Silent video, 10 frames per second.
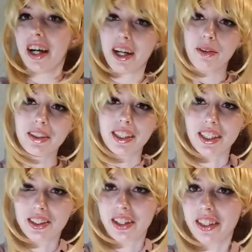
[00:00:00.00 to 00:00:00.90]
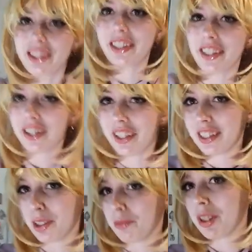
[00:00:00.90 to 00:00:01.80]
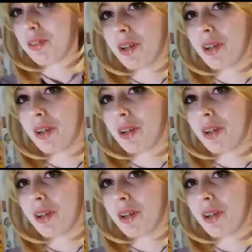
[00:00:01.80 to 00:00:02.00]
I always like trying these on. It's so much